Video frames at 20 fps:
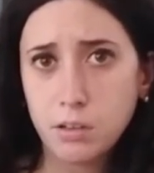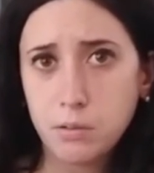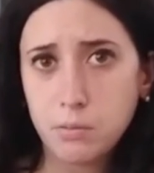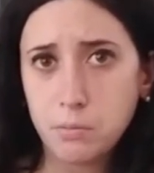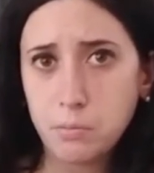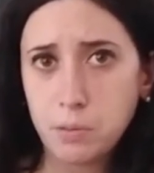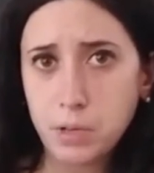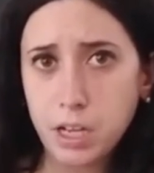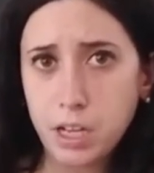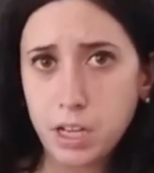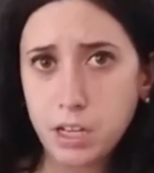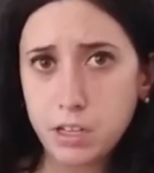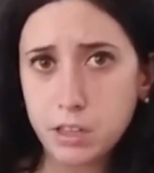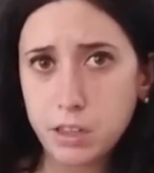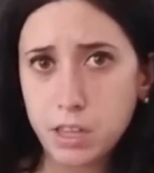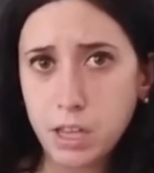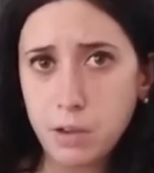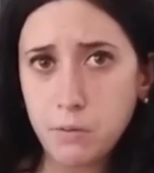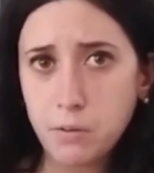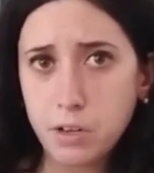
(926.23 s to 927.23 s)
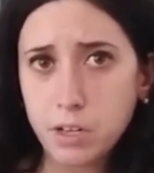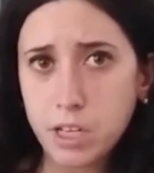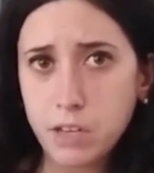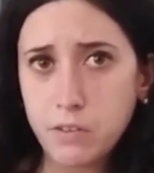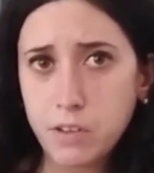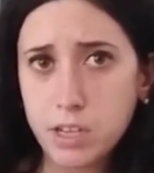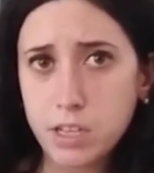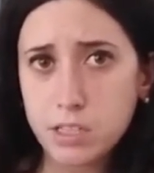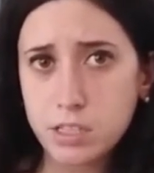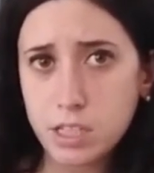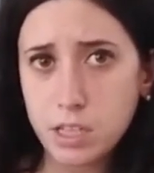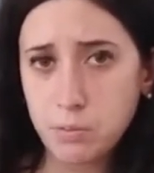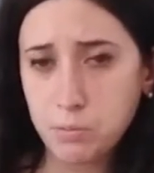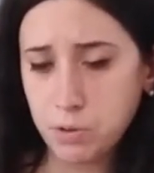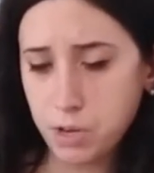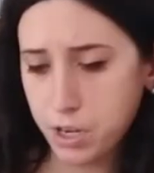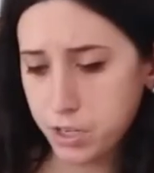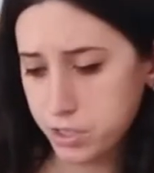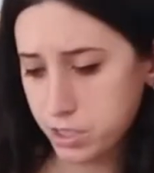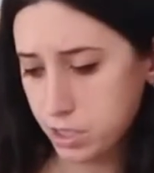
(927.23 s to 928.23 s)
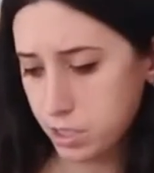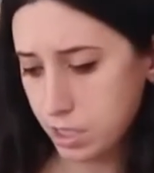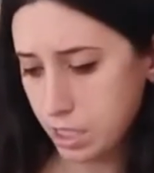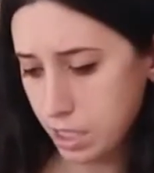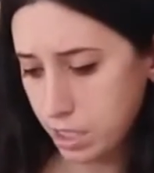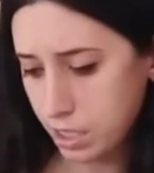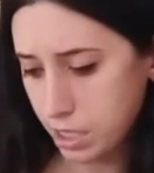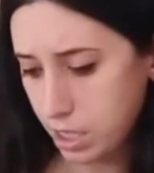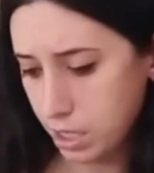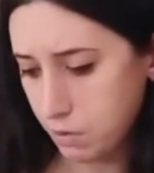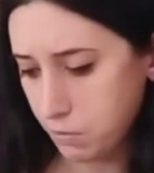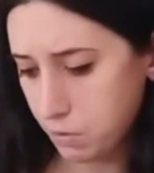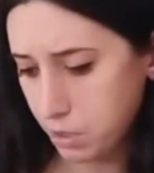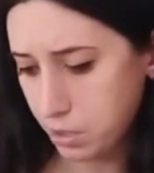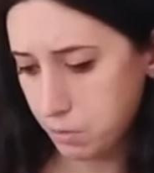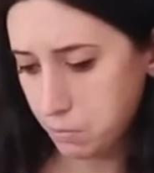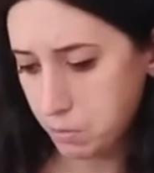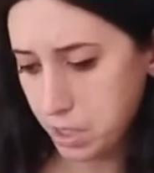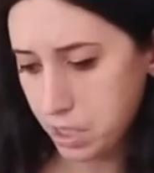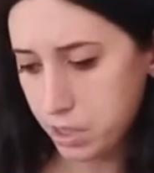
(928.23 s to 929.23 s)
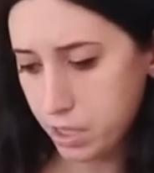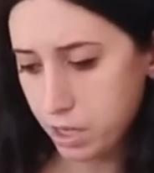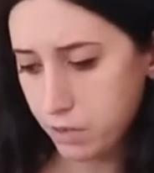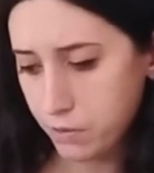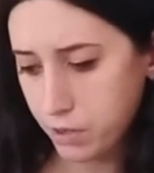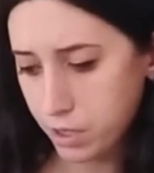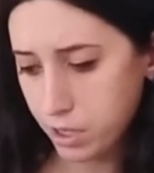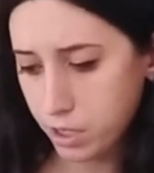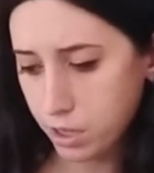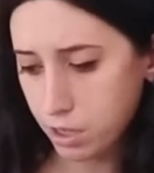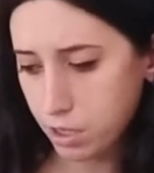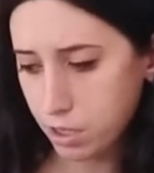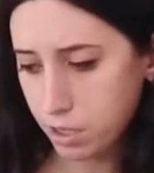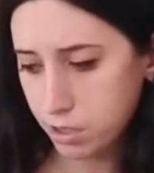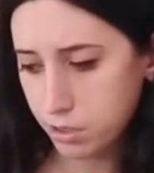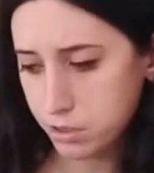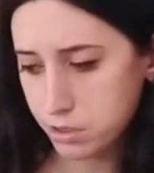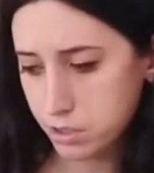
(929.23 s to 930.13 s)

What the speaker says: But they were giving us the impression that Nate wouldn't be there very long,